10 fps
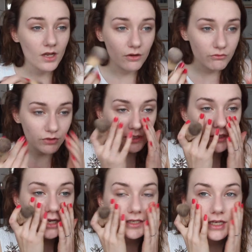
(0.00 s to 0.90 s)
I really
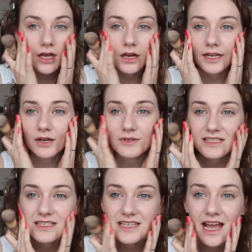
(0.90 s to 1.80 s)
like it. I like how
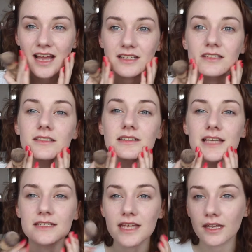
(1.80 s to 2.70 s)
it's
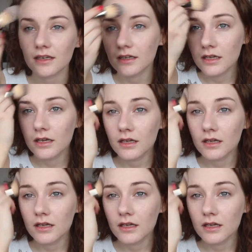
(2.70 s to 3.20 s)
setting.